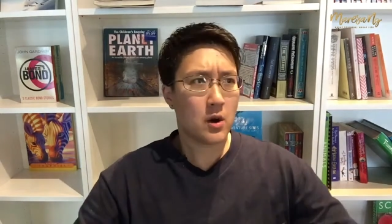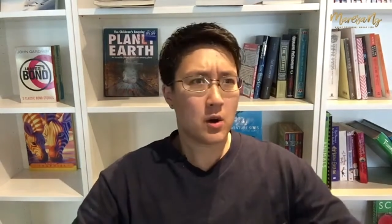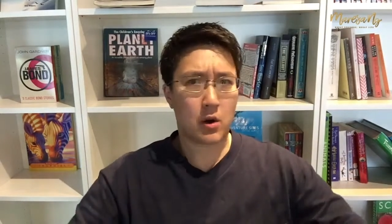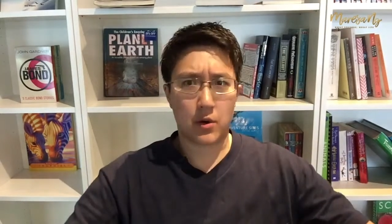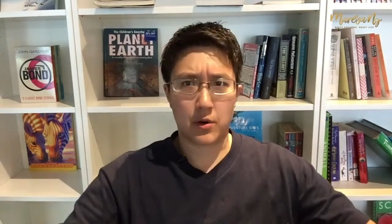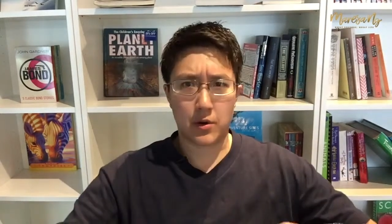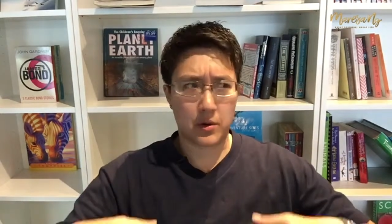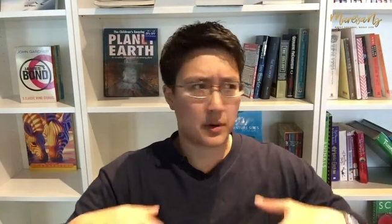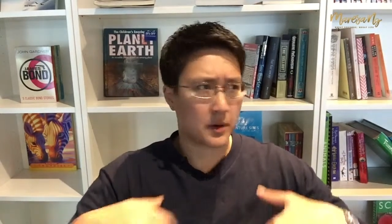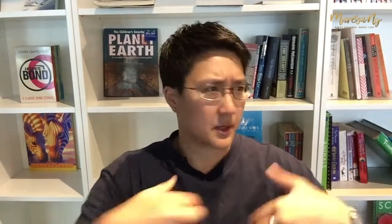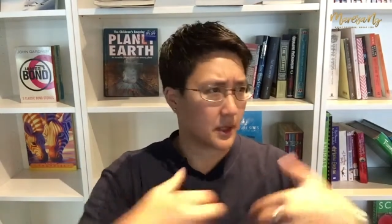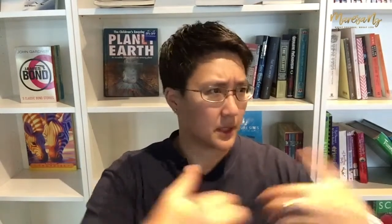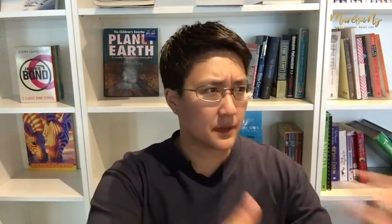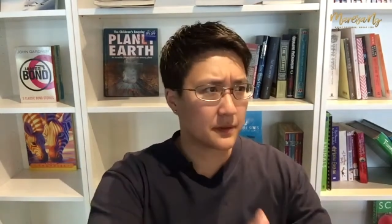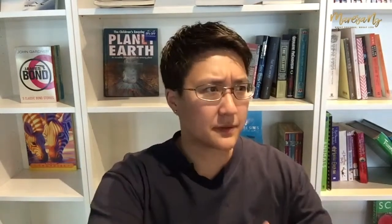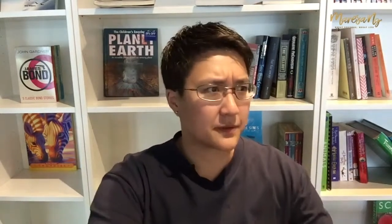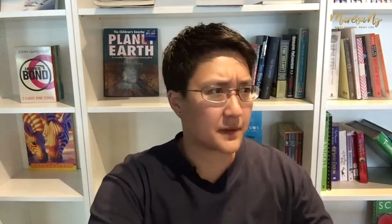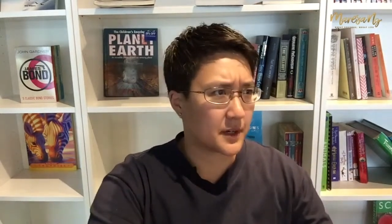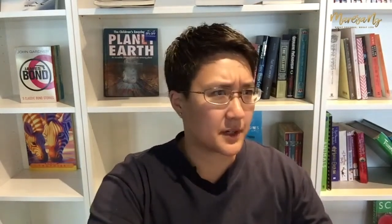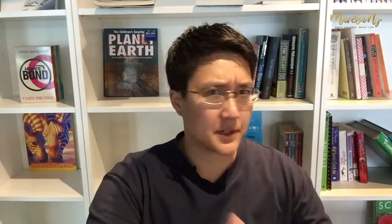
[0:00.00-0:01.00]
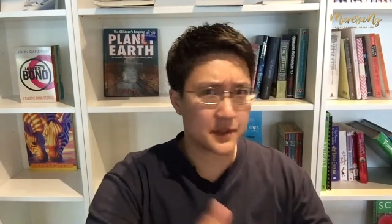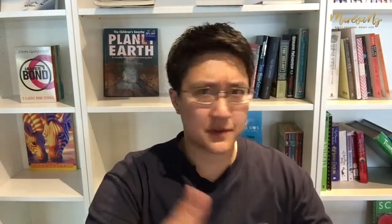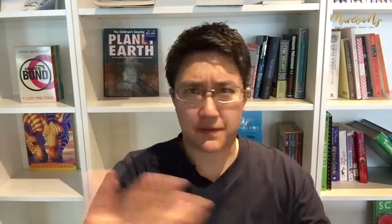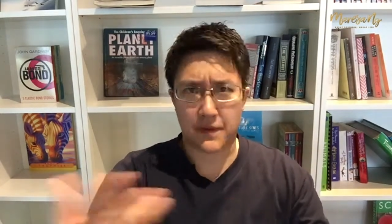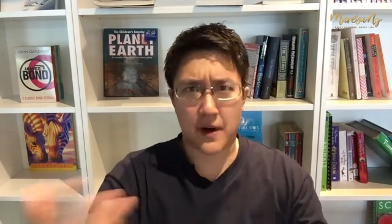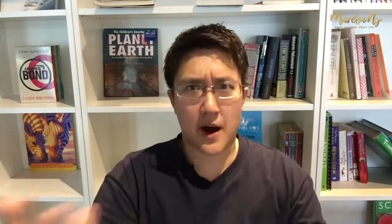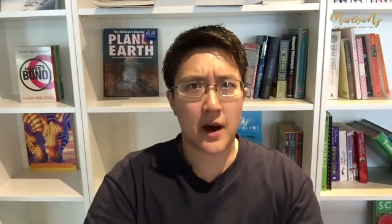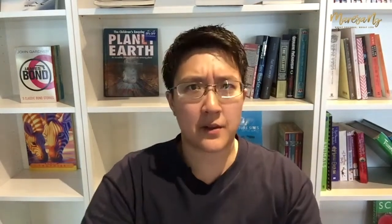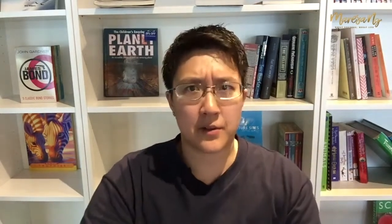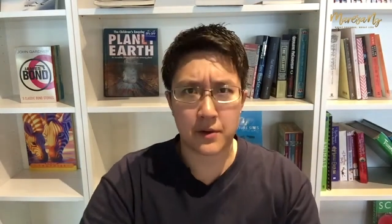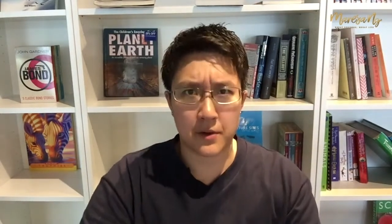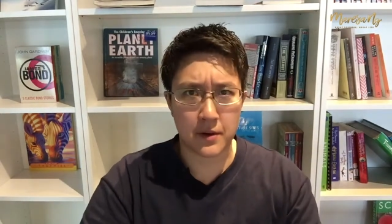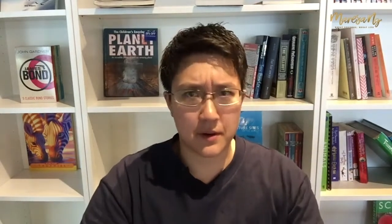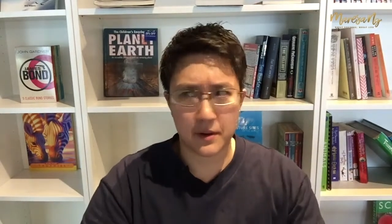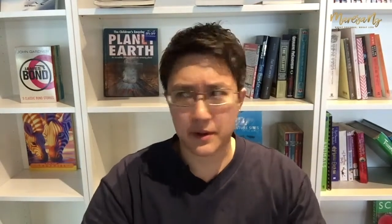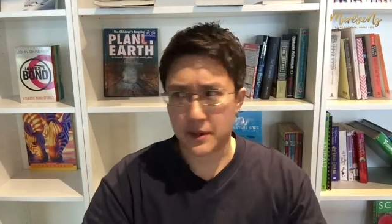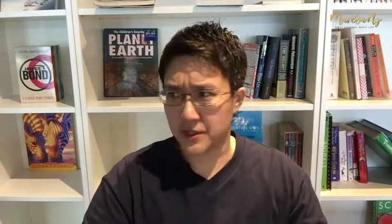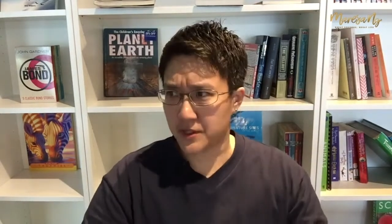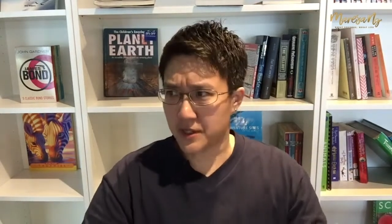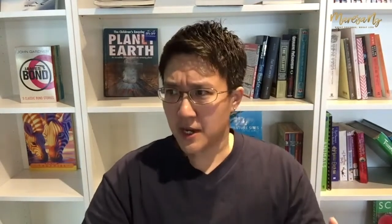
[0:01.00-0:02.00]
or your girlfriend's
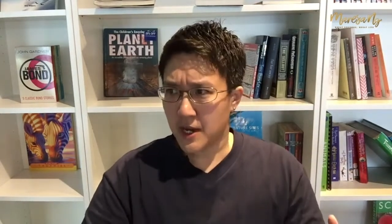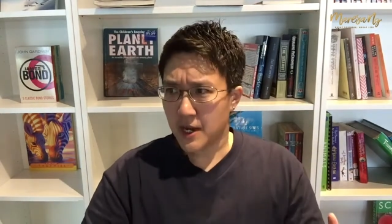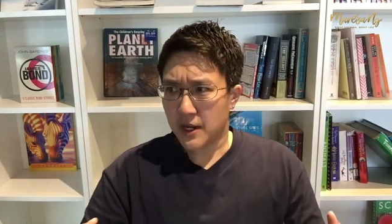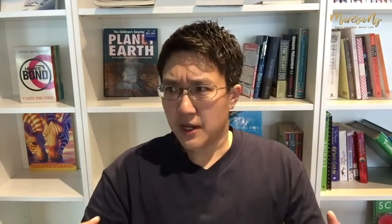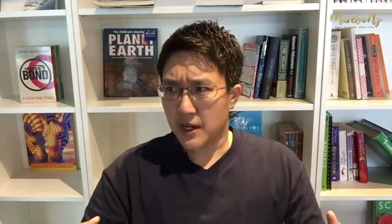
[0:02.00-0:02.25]
father is